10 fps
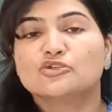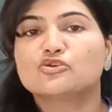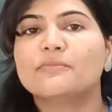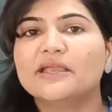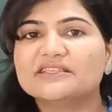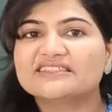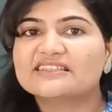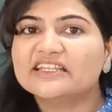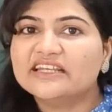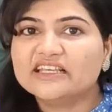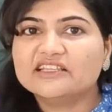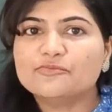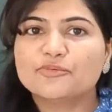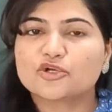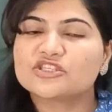So by seeding,
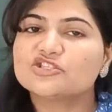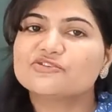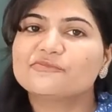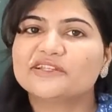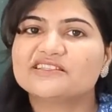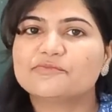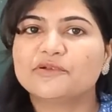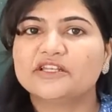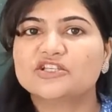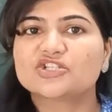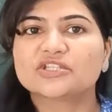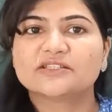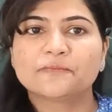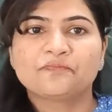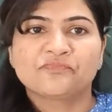the process of
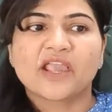precipitation